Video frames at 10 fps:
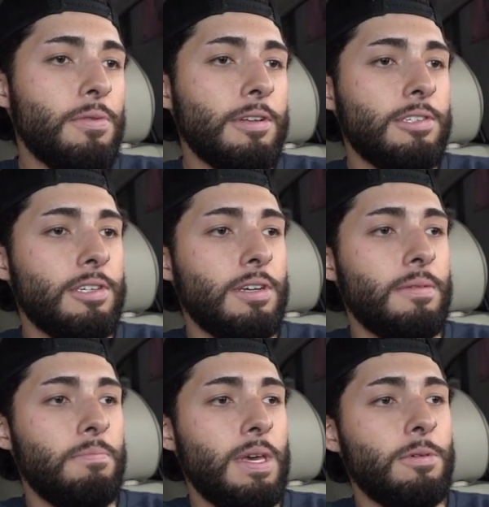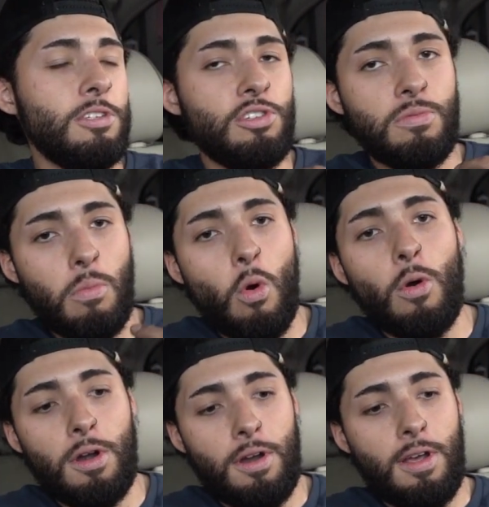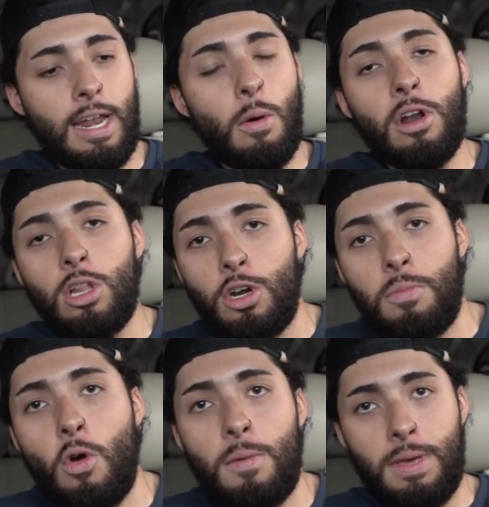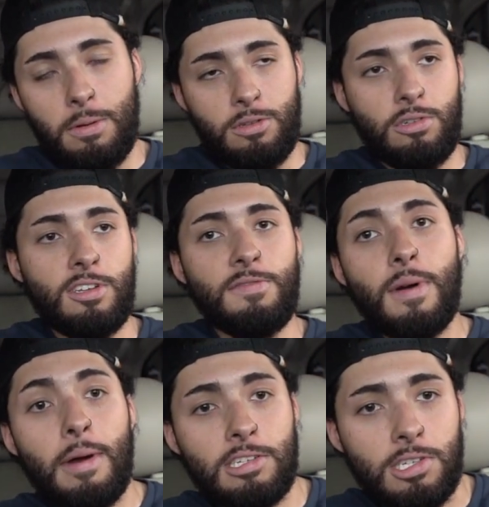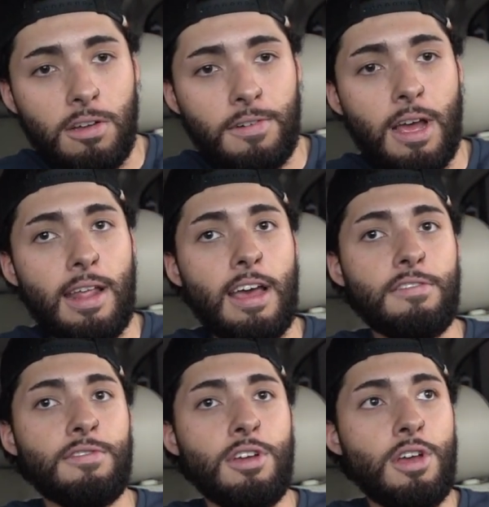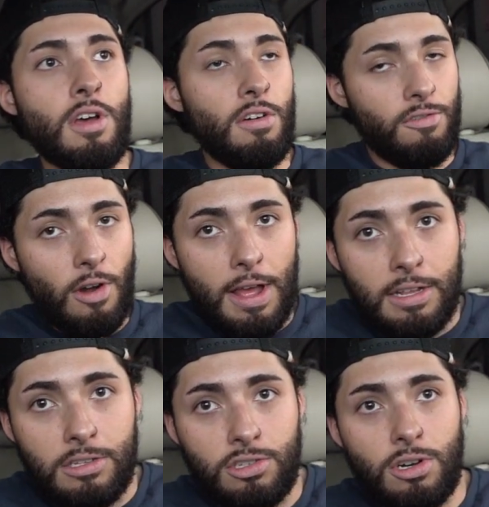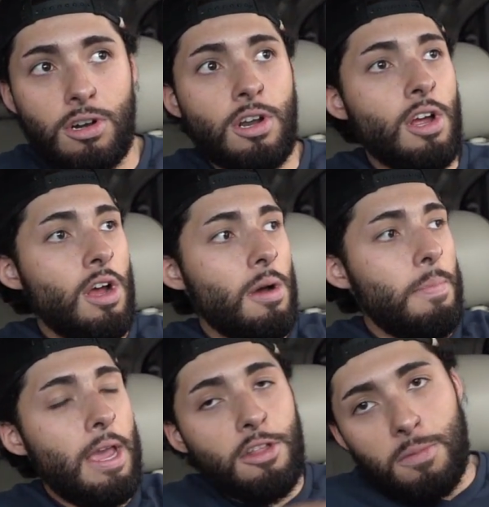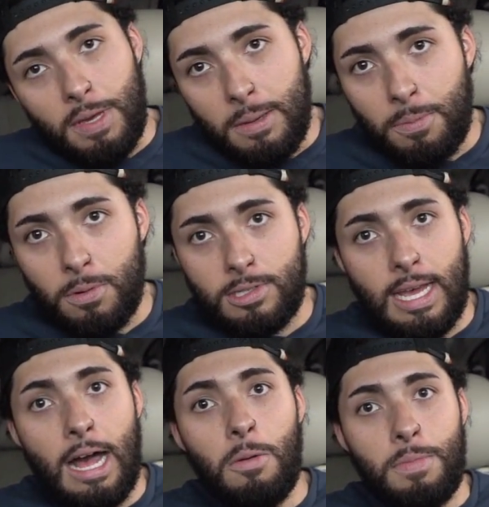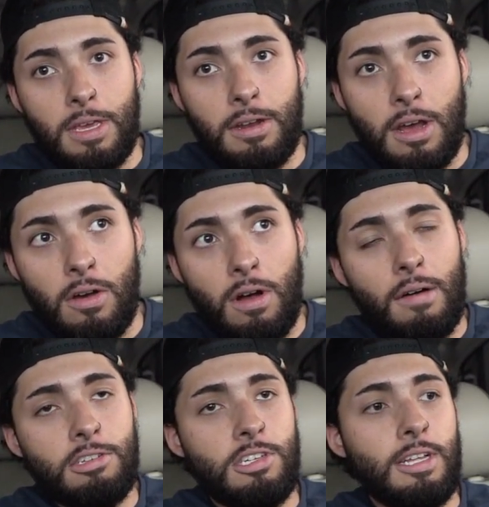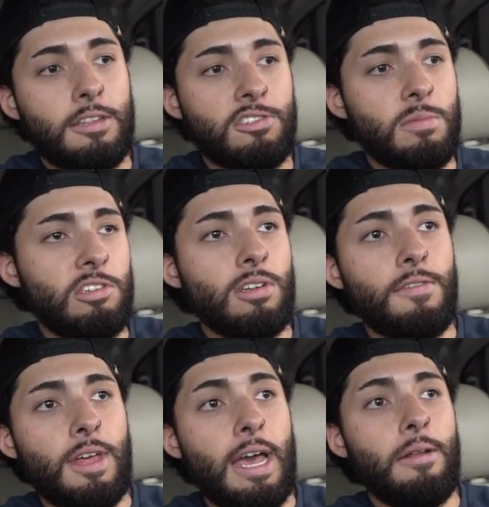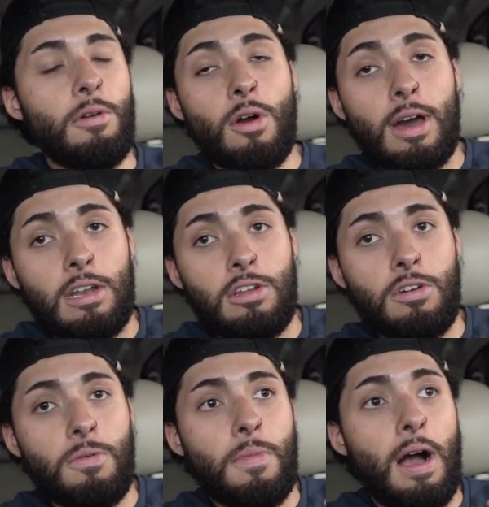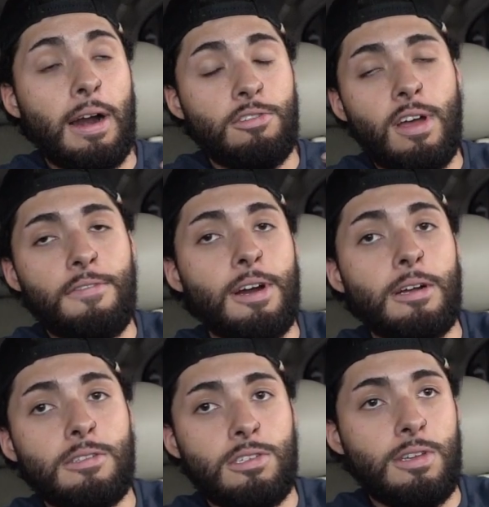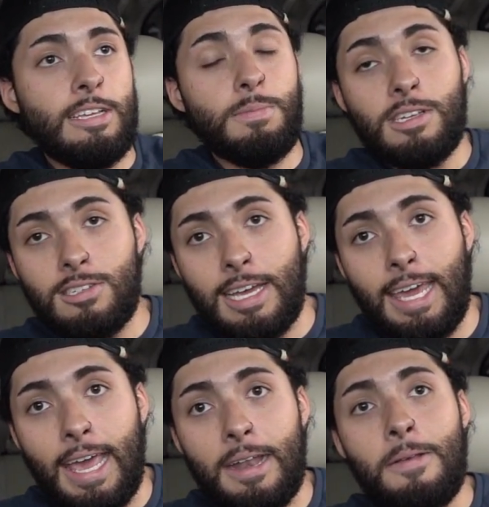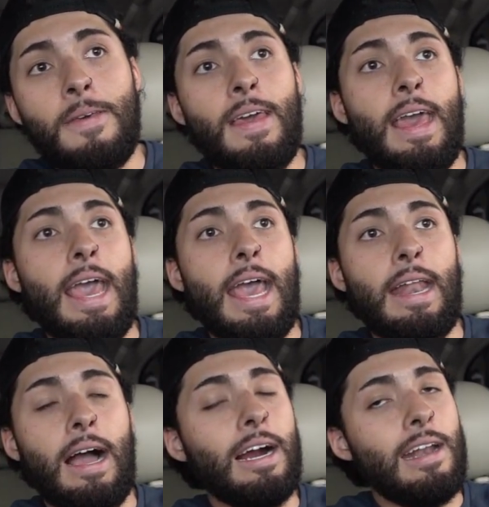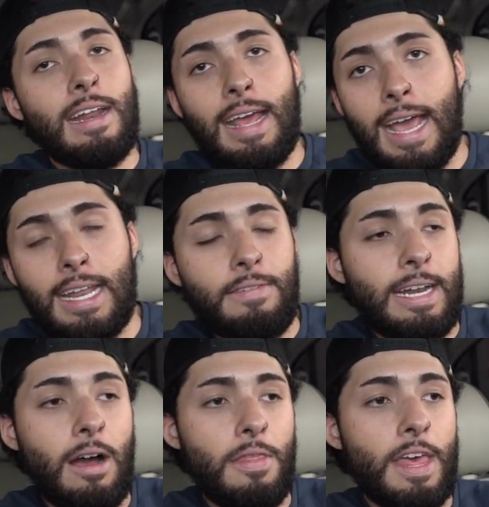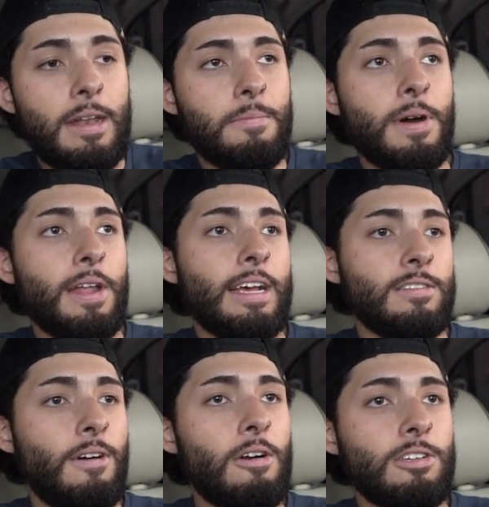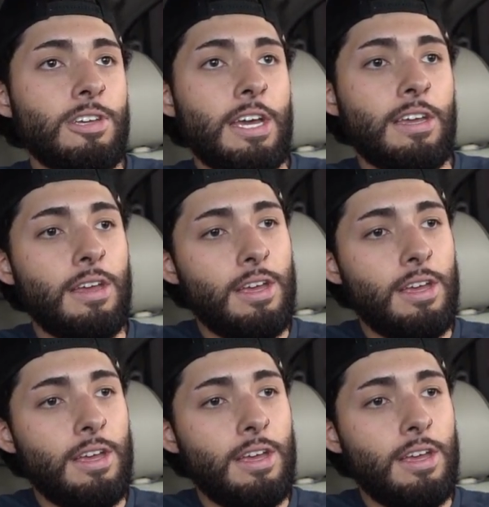want to be able to do more, and I want to learn more and be able to do stuff by myself and not have friends or pay other people to help me, you know. Obviously, like, there's gonna be stuff that I don't know how to do. I'm gonna try to figure out as best as I can, and I'm gonna need a hand every now and then. But as far as like